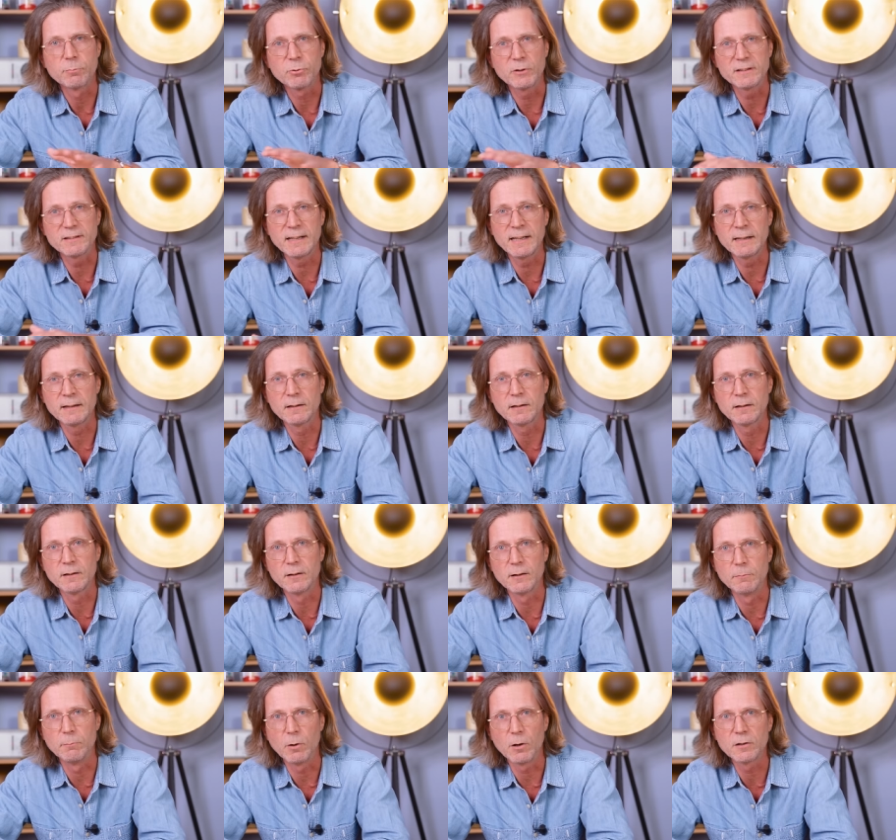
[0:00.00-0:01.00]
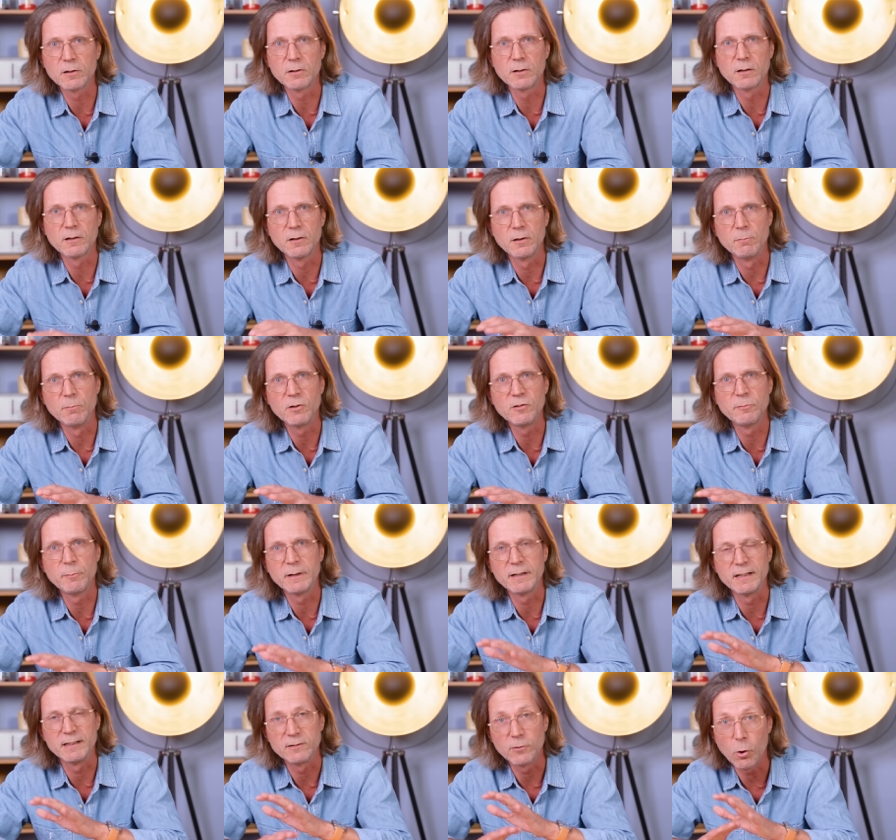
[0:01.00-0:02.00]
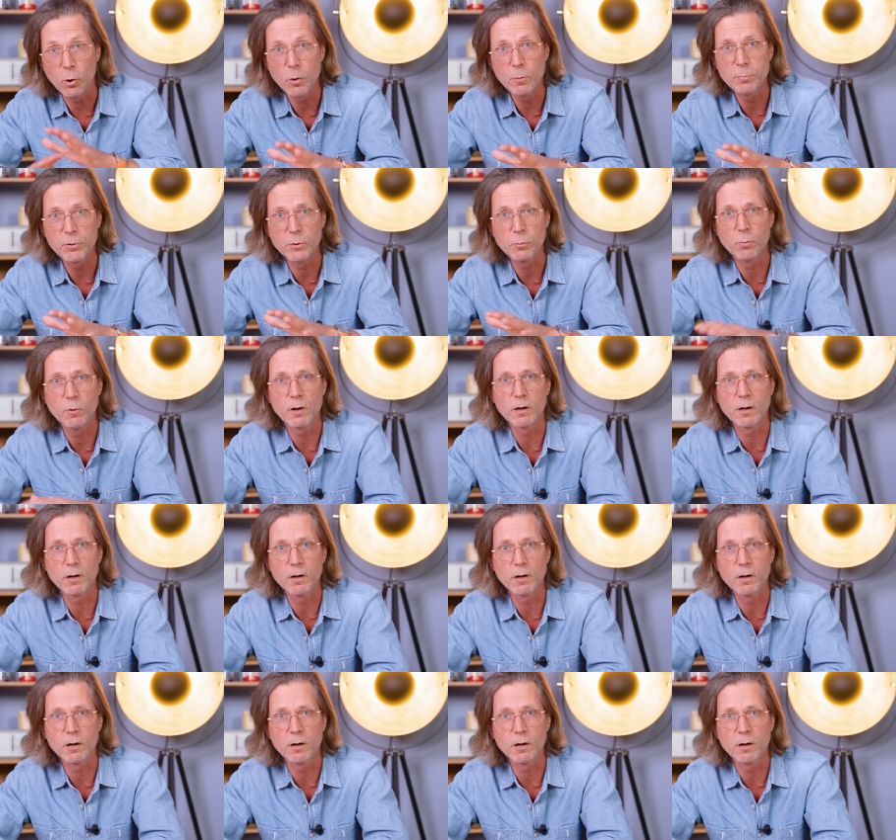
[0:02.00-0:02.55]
the presented uh, model, the movement is open